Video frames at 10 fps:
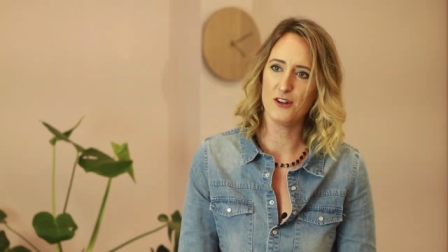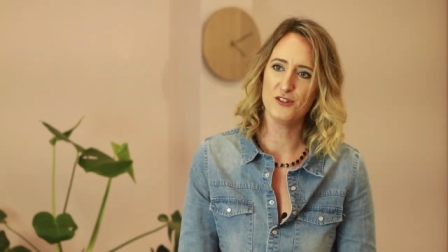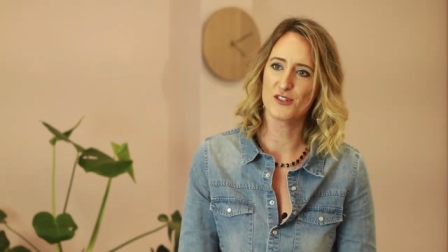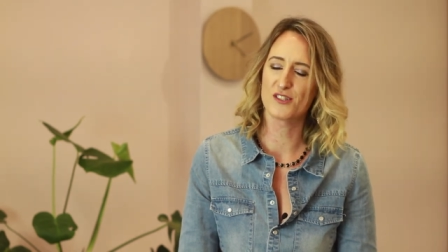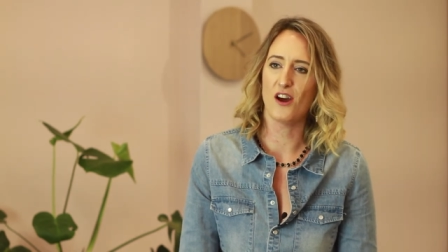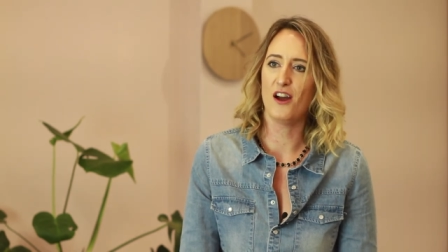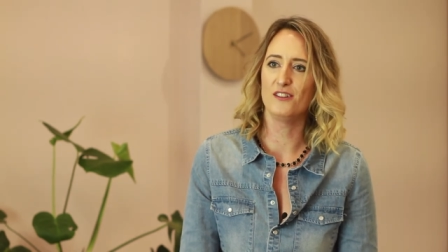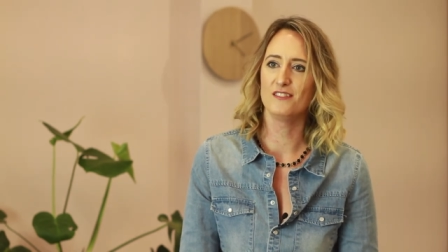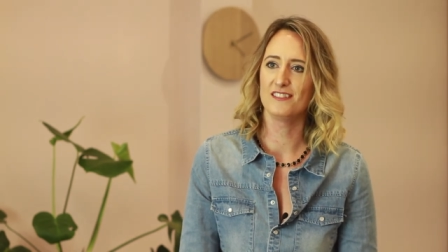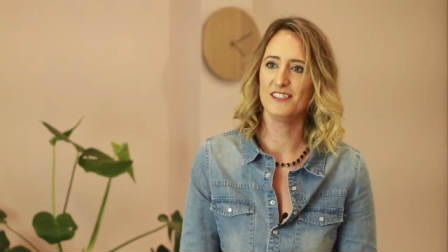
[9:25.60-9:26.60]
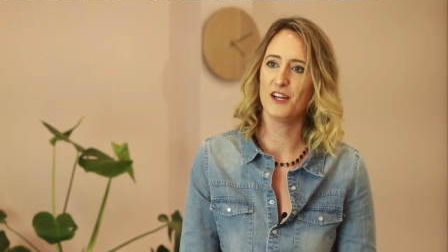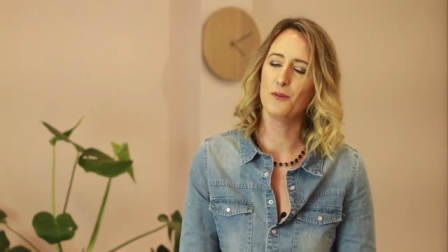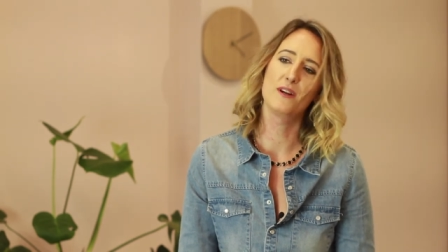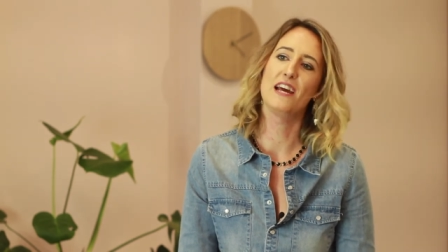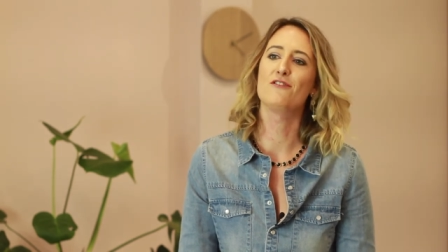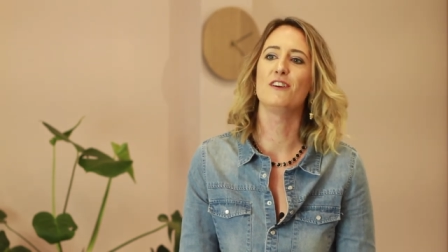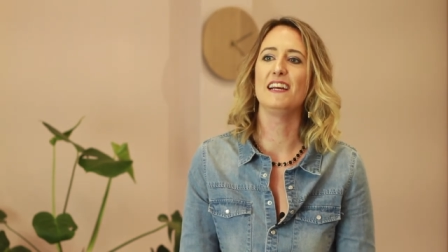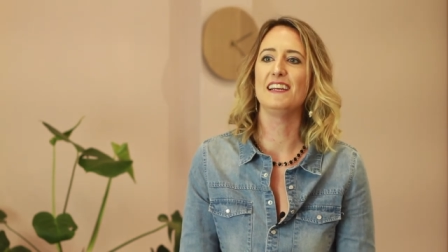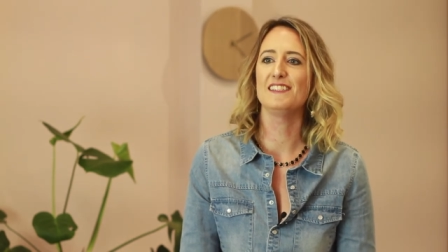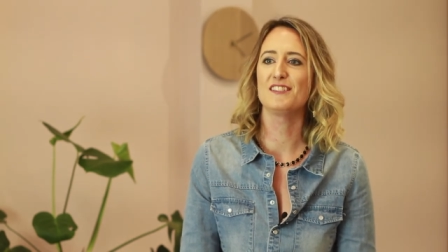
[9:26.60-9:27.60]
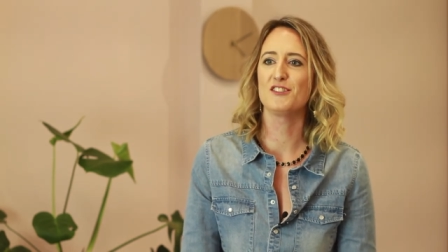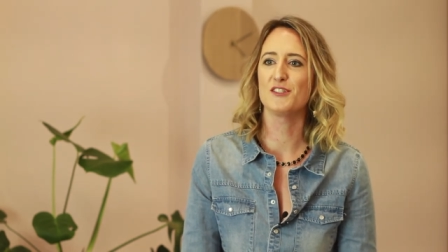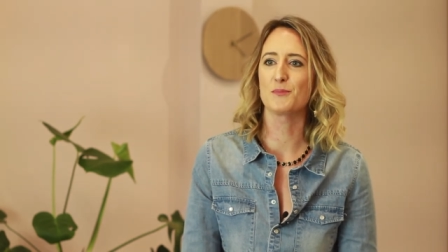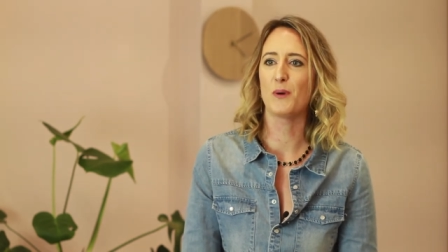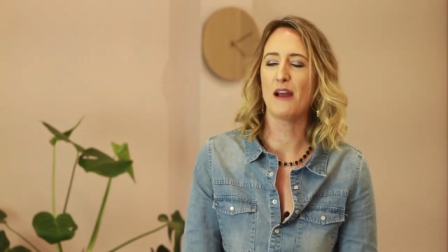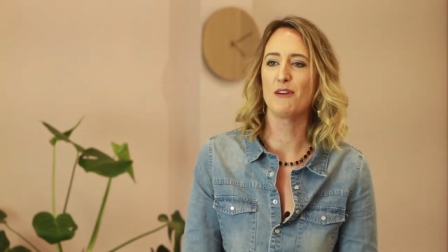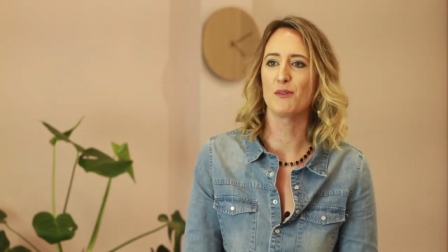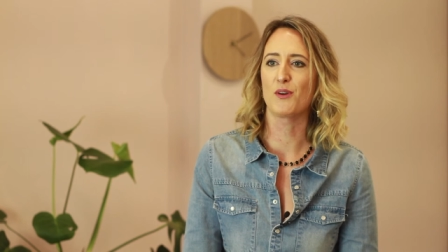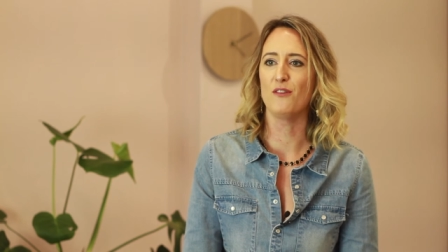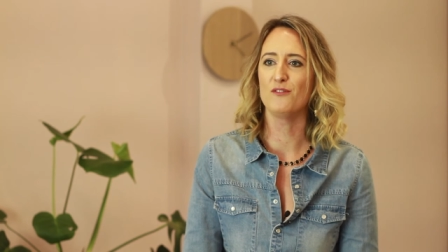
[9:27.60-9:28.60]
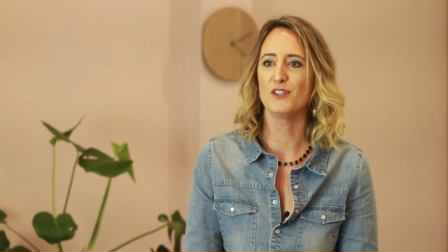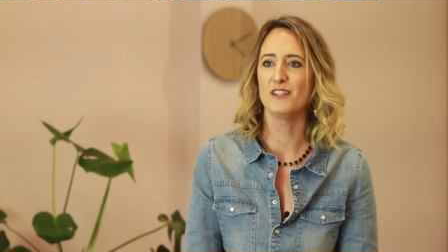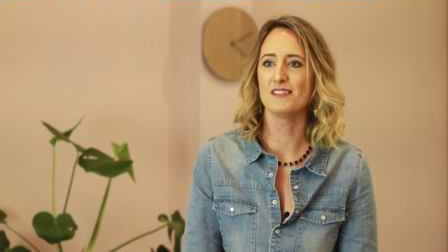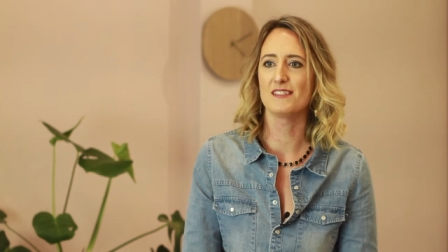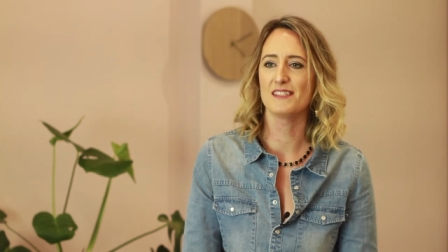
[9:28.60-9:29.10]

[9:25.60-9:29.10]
Own your style, you know, whatever it is, just wear it with confidence.